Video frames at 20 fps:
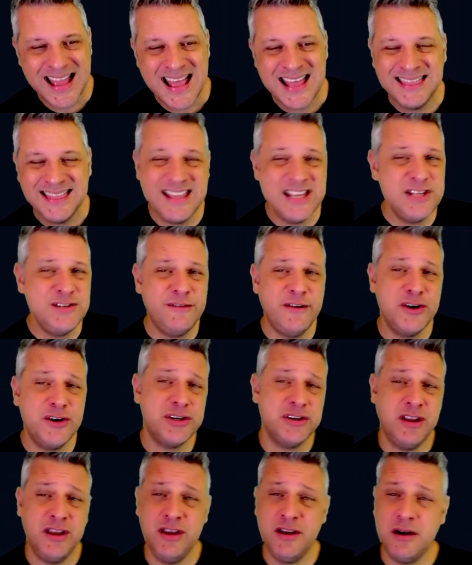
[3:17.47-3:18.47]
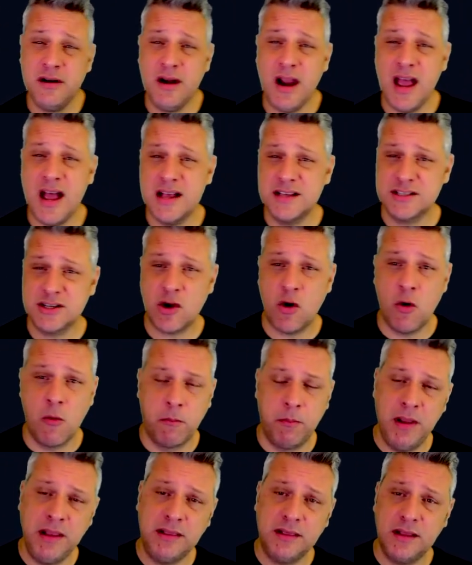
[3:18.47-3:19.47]
This version here has
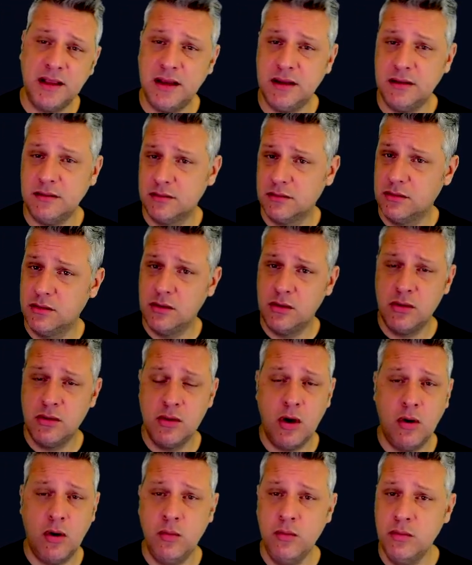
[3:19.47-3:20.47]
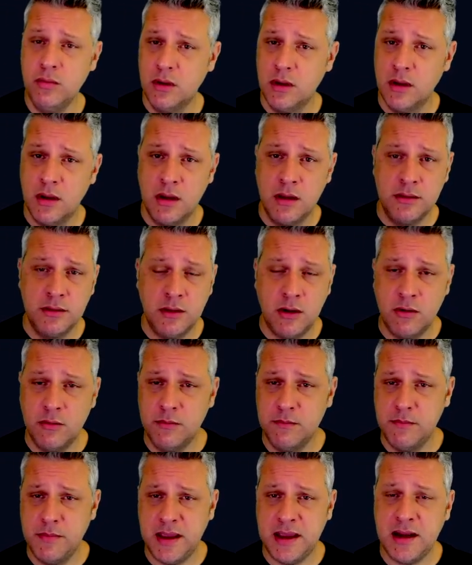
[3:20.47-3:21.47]
completely no
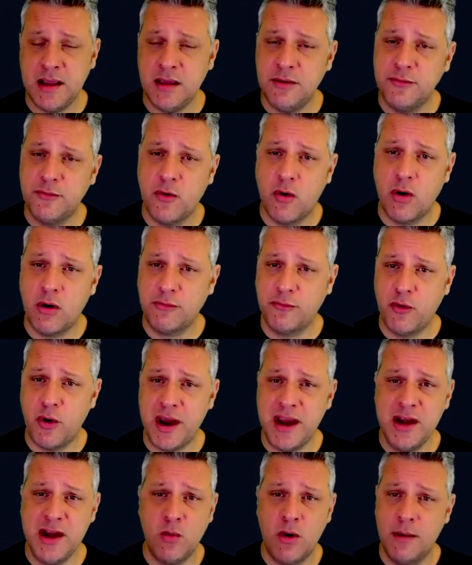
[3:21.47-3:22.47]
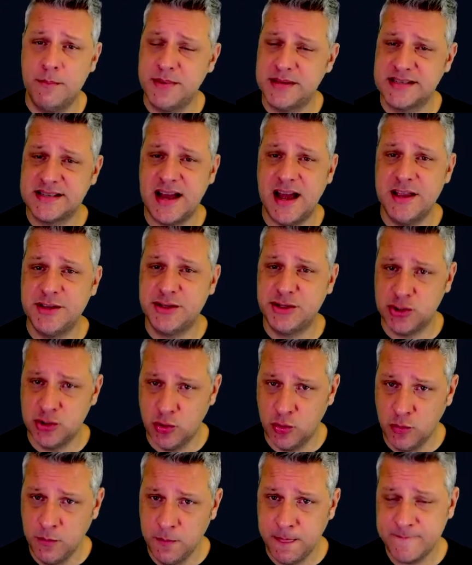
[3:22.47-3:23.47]
meaning for anyone besides
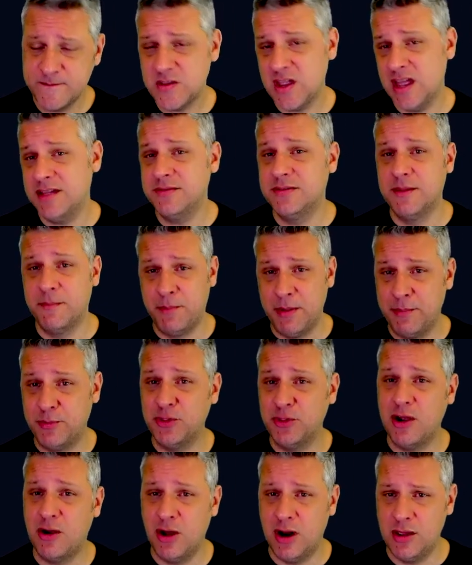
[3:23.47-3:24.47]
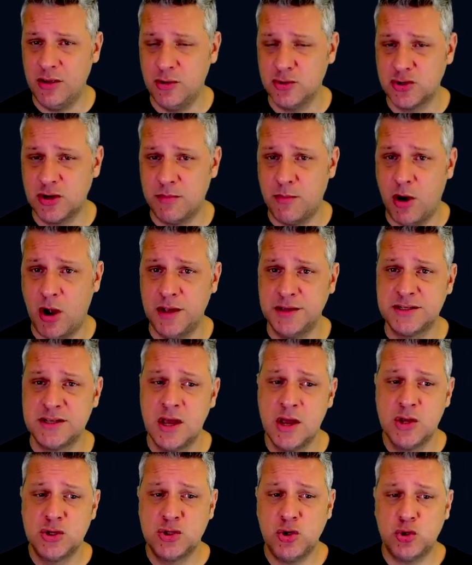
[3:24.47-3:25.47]
you and the people that are gonna use our mods.
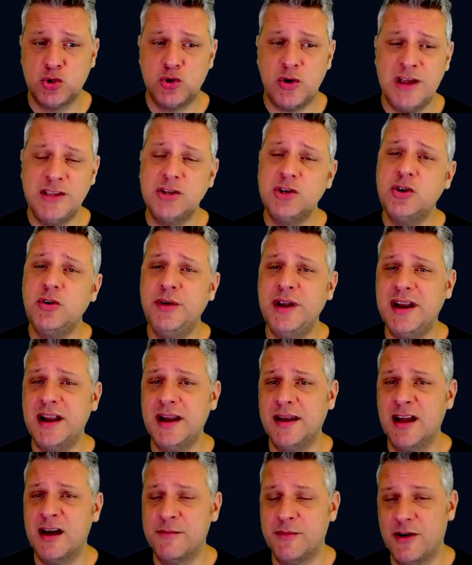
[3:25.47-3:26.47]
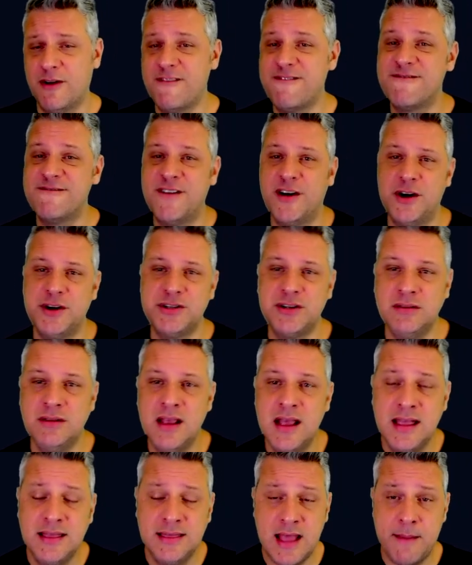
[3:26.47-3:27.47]
So try to create a number of versions
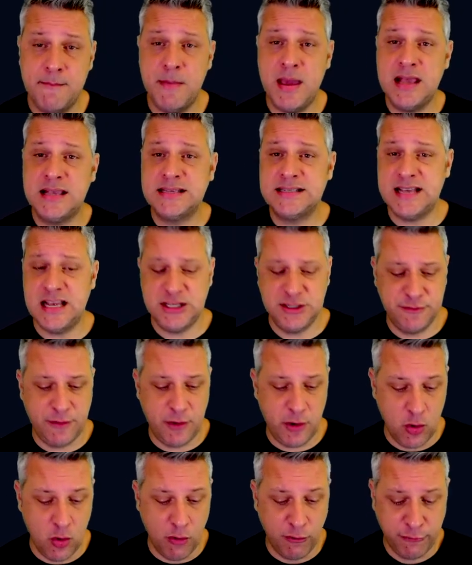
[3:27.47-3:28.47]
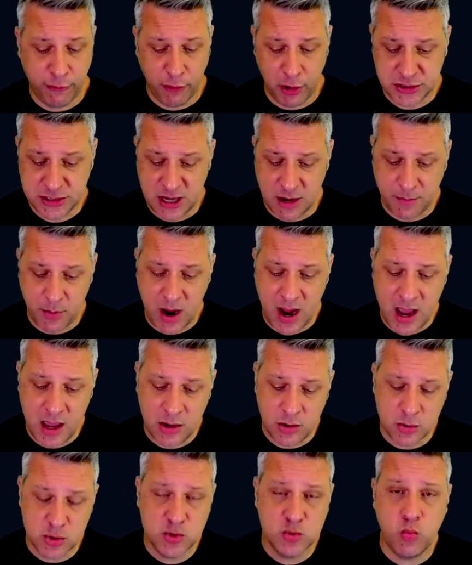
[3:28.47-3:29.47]
that makes sense for you. For example, I
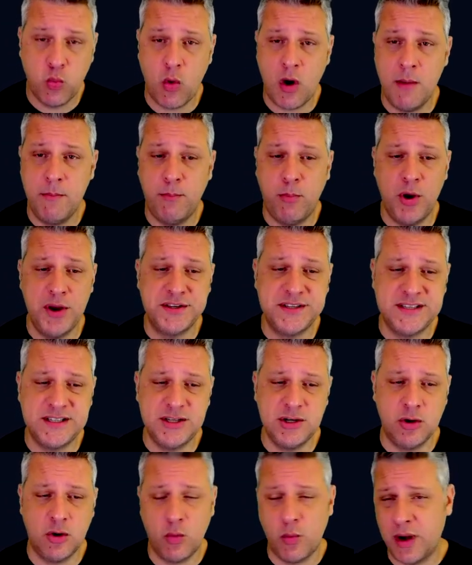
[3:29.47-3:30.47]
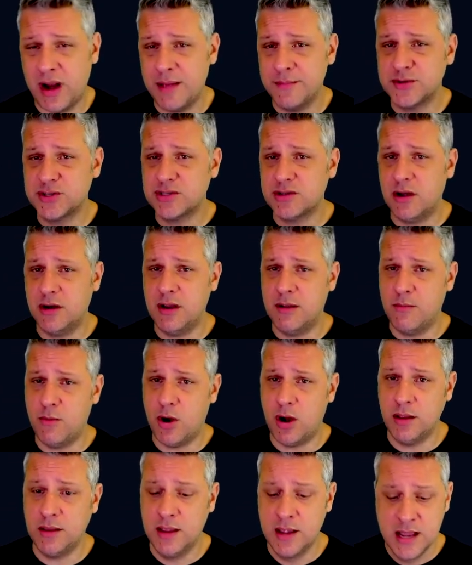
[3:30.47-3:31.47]
use 1.0 when I'm starting a
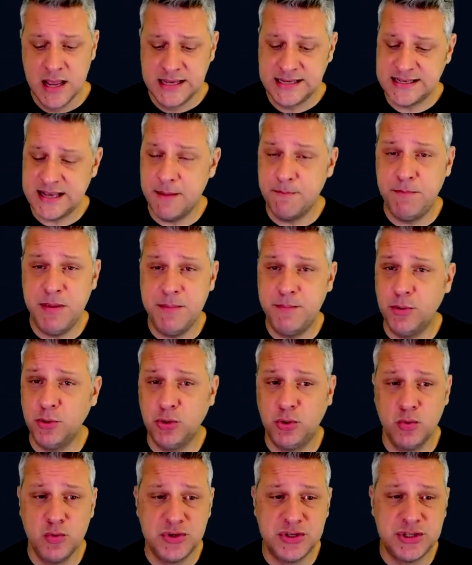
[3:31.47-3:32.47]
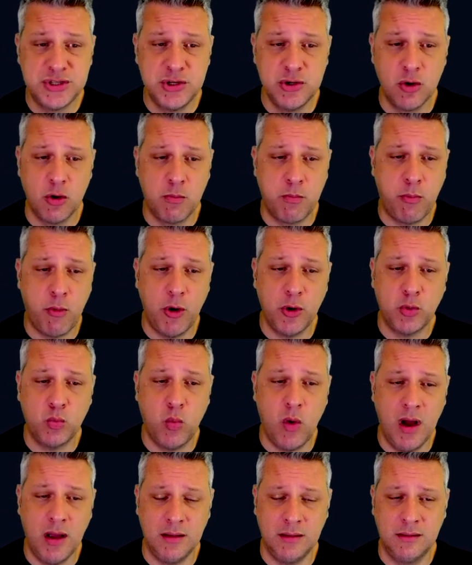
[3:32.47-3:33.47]
mod. Some people do
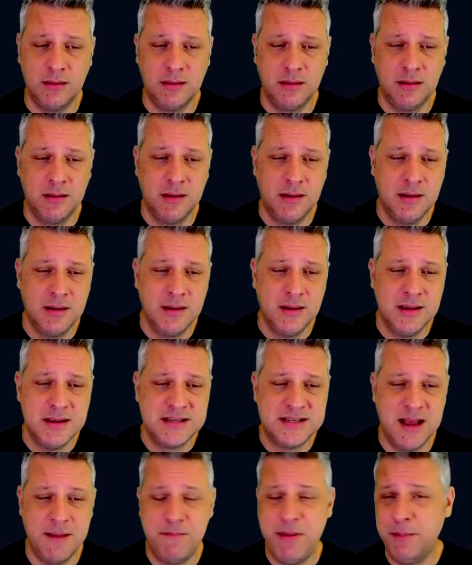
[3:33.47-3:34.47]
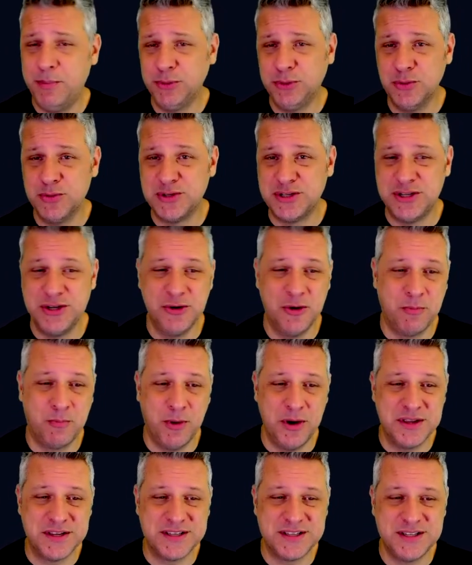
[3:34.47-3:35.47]
0.1. Some people do
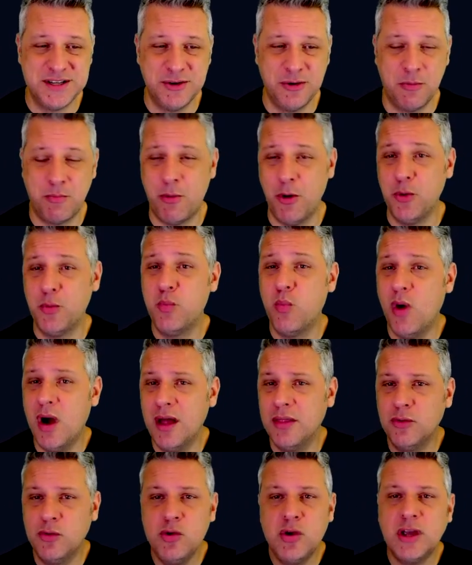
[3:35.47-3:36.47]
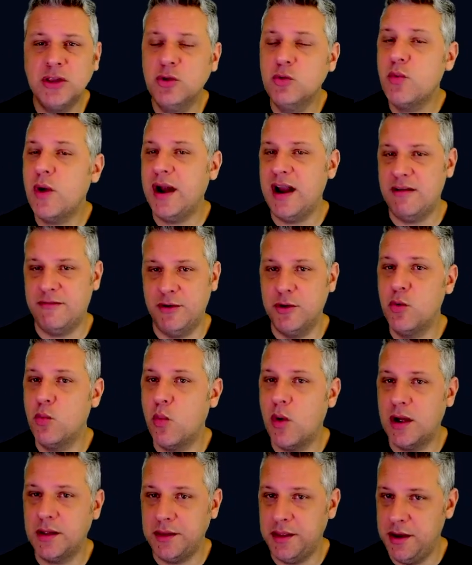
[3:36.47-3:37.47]
0.0.1. You can do whatever you
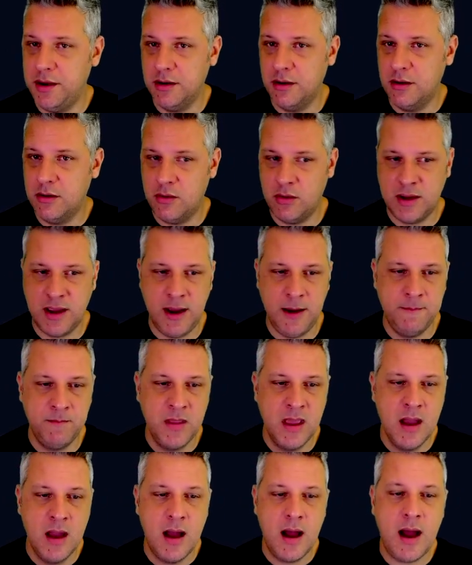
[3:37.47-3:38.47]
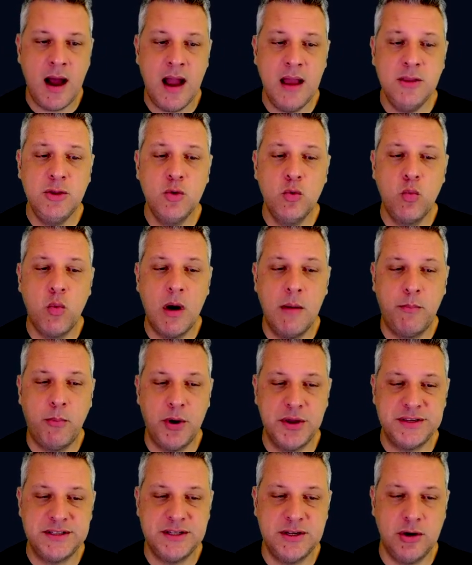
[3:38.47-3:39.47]
want here, okay? I do
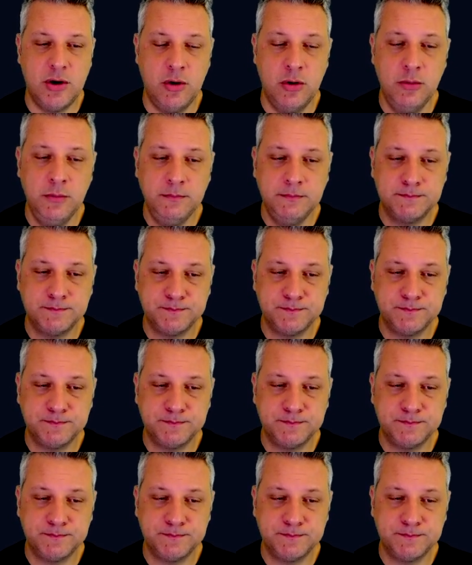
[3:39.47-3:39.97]
1.0.